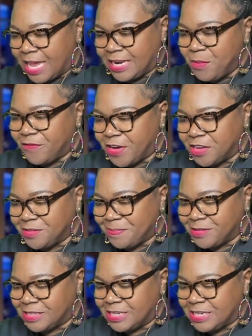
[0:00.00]
They were the first
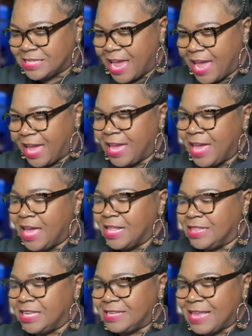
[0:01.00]
person to say,
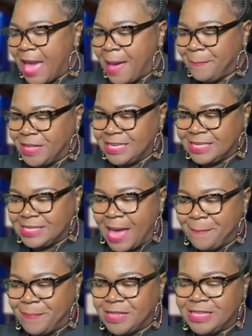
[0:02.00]
this happened, this
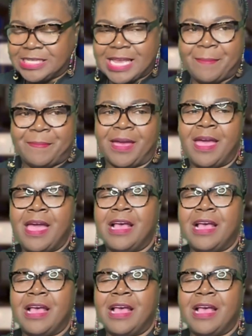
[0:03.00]
happened, this happened.